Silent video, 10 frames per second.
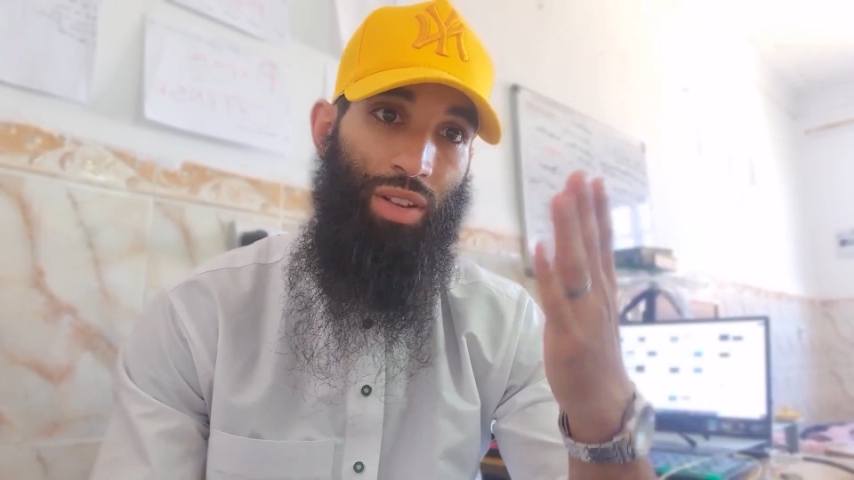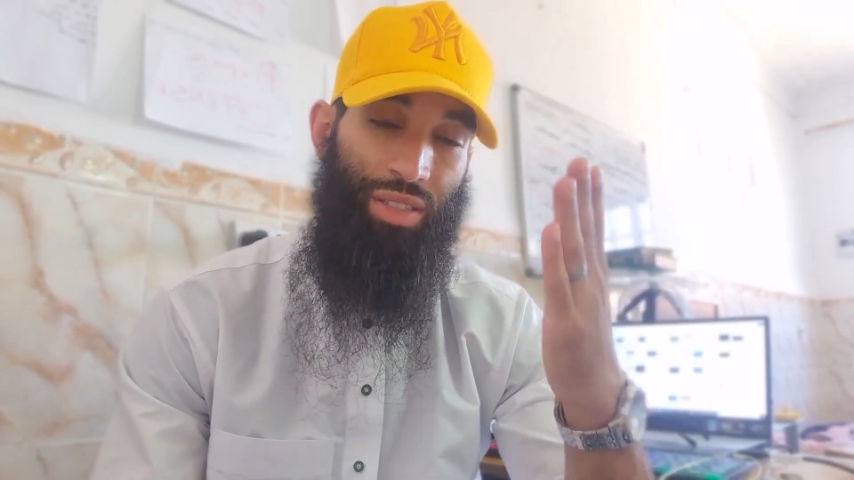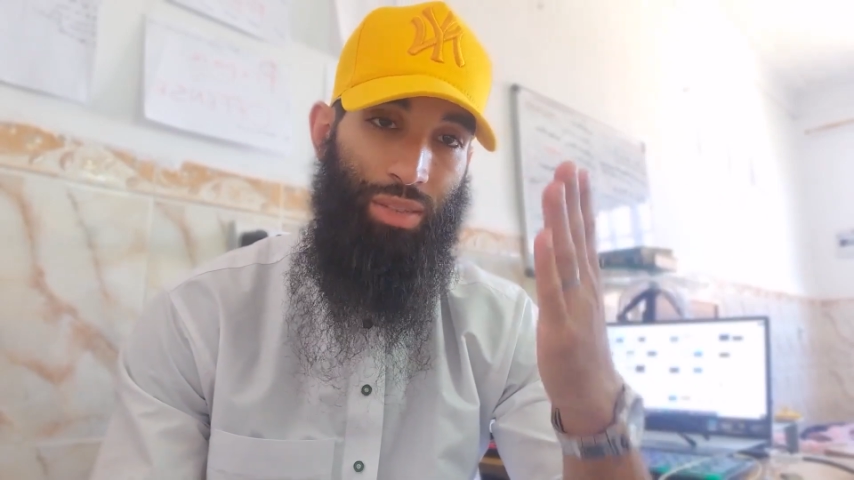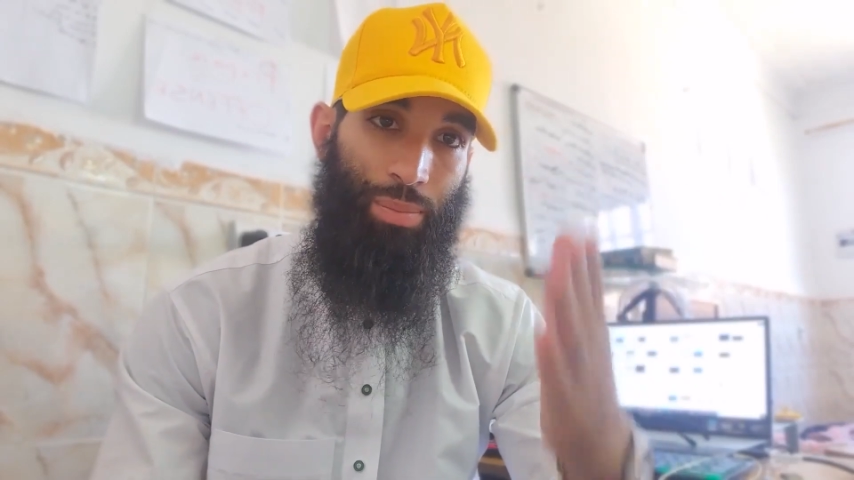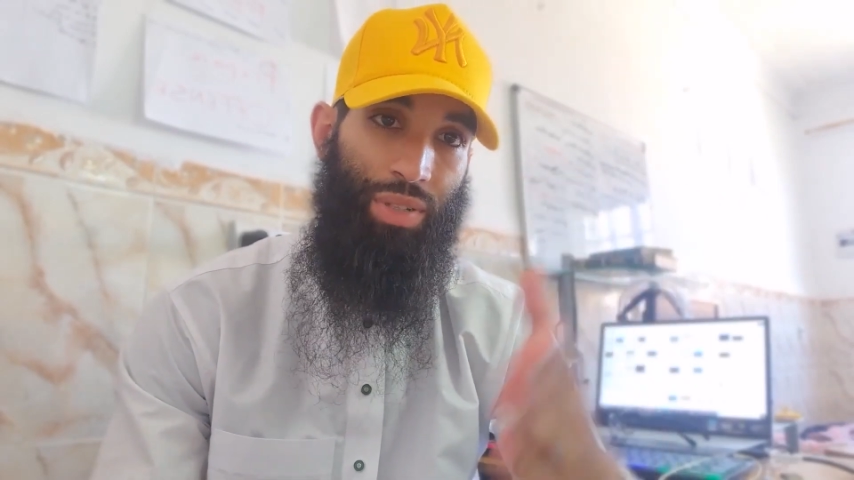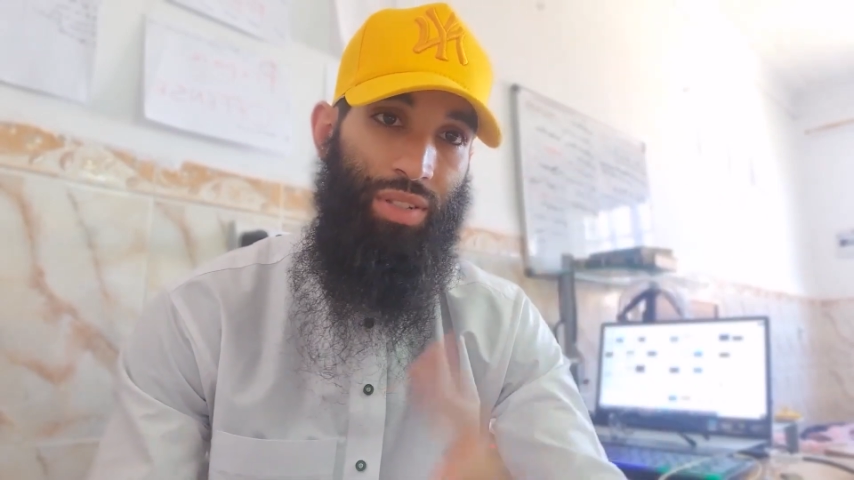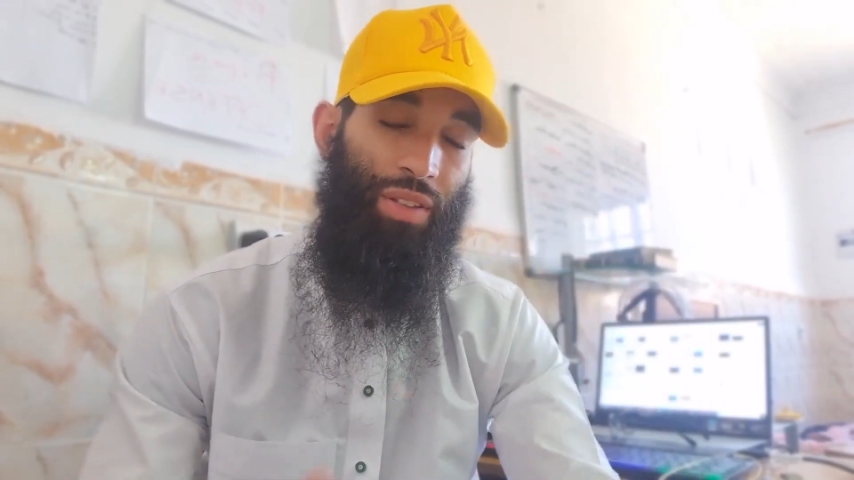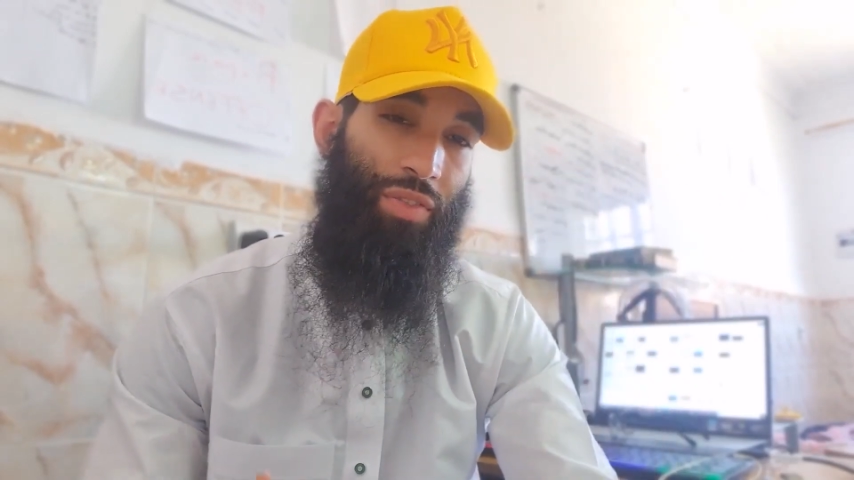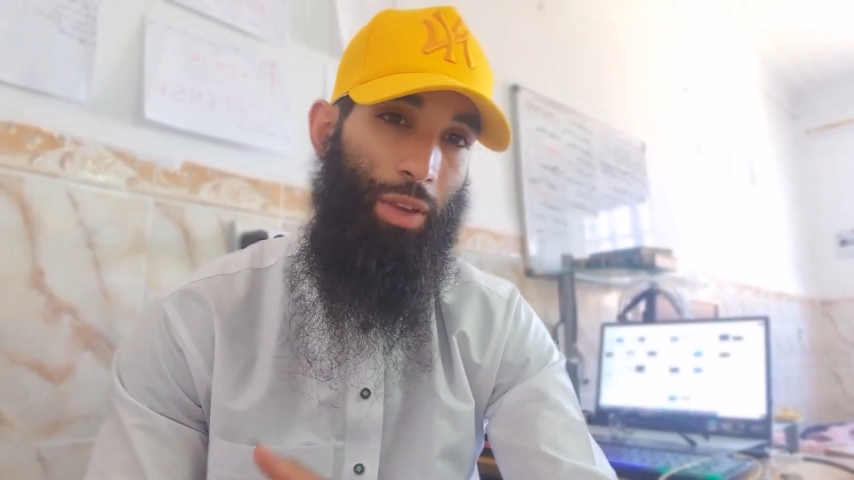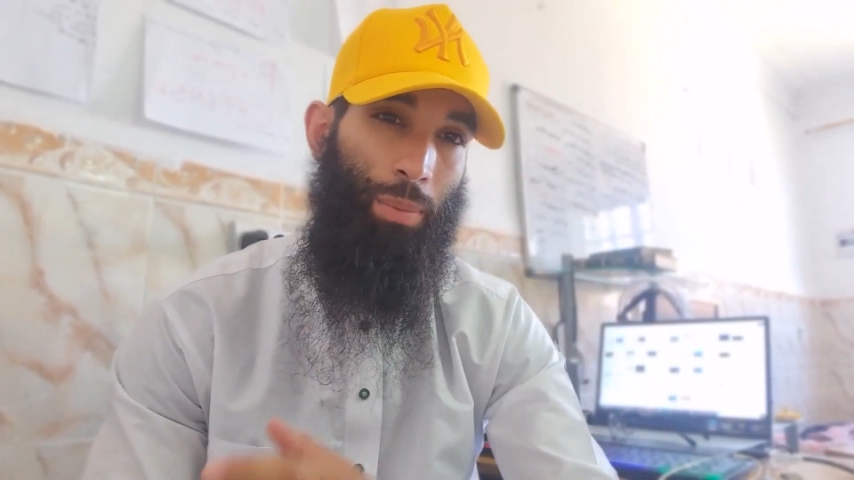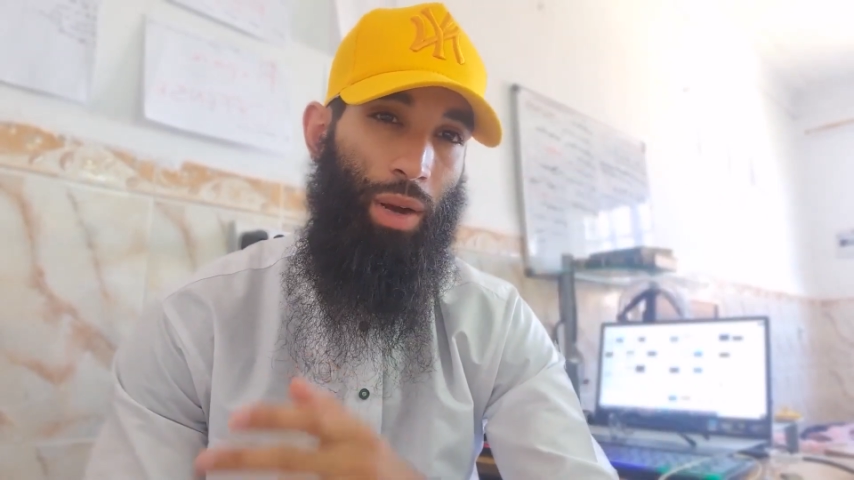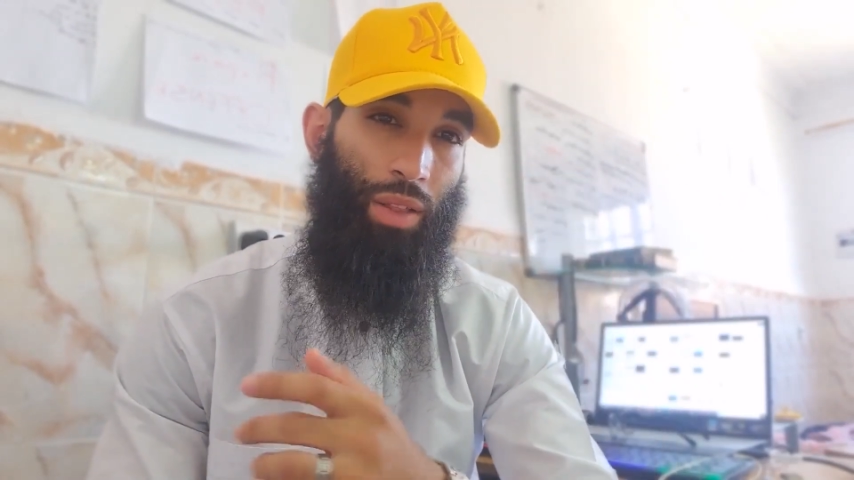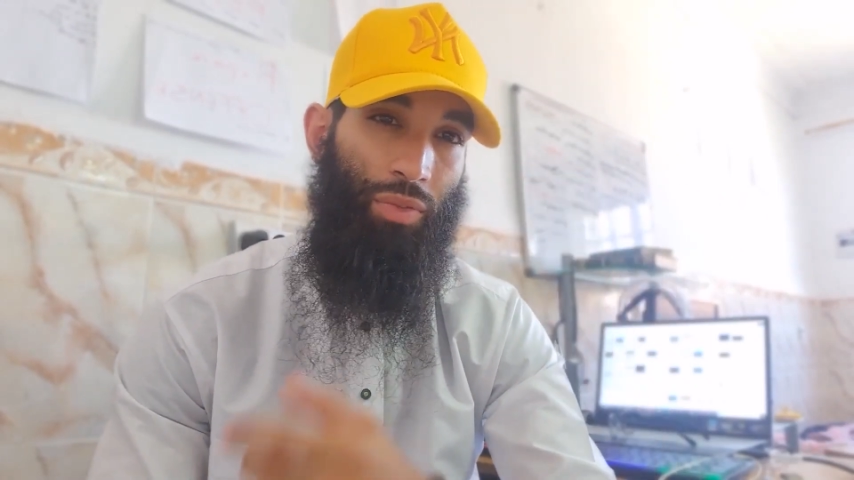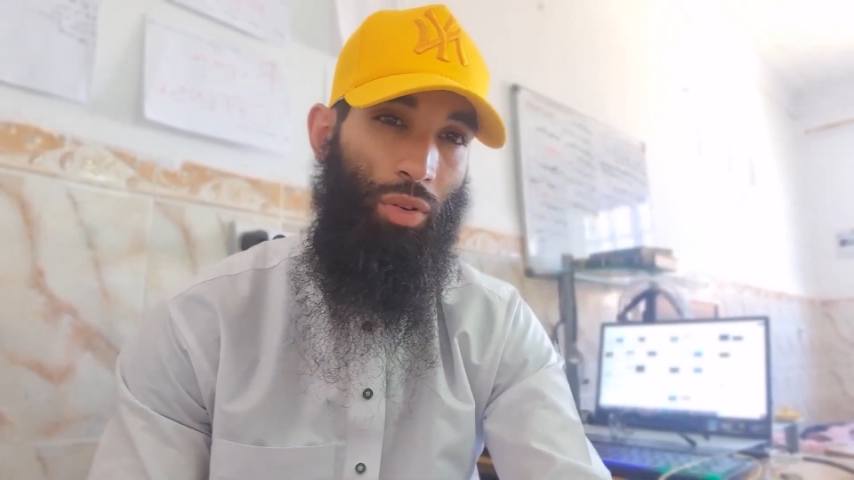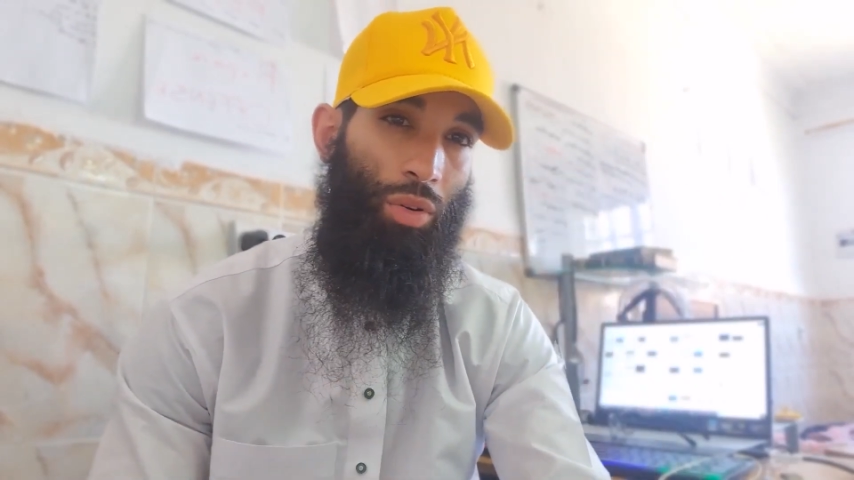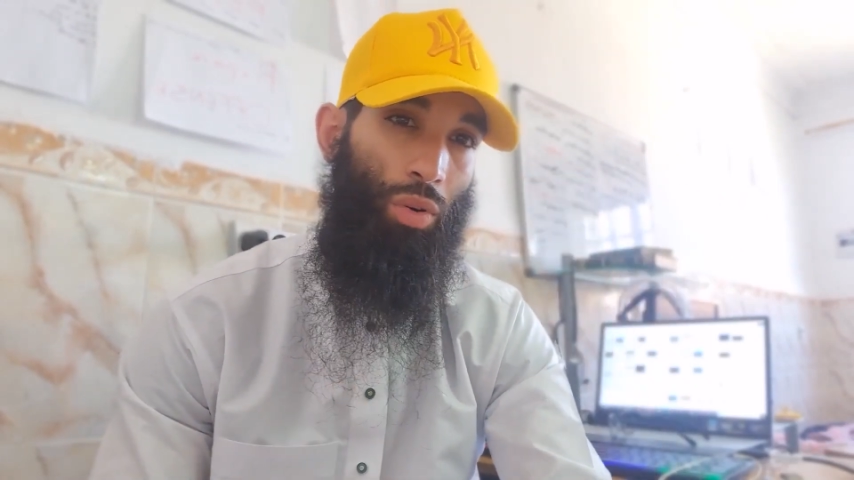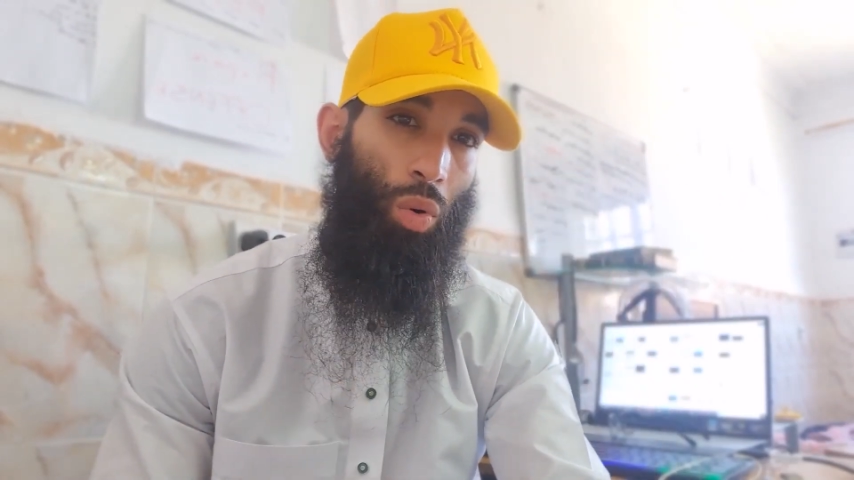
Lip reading: a specific path for